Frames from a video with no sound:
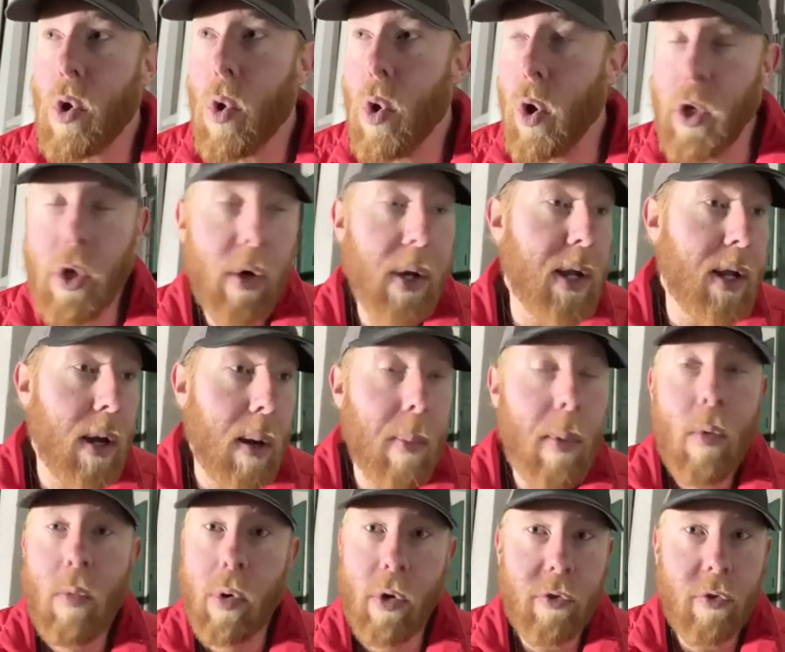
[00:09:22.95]
or you'll end up
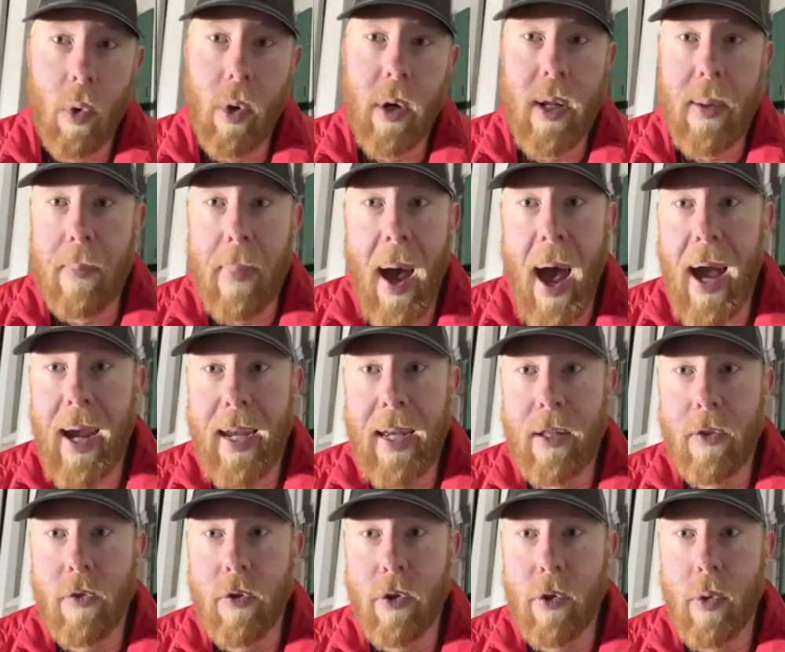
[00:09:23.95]
resorting back
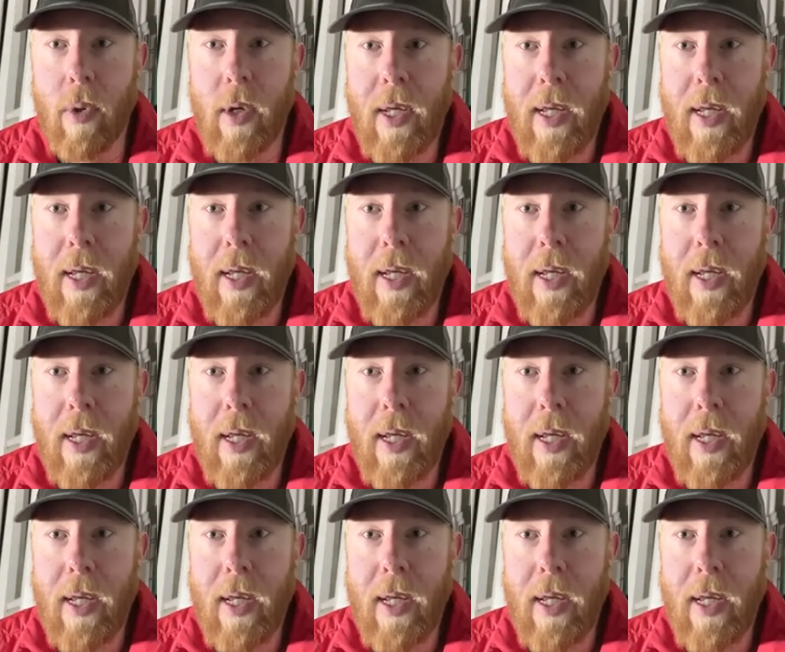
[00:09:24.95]
into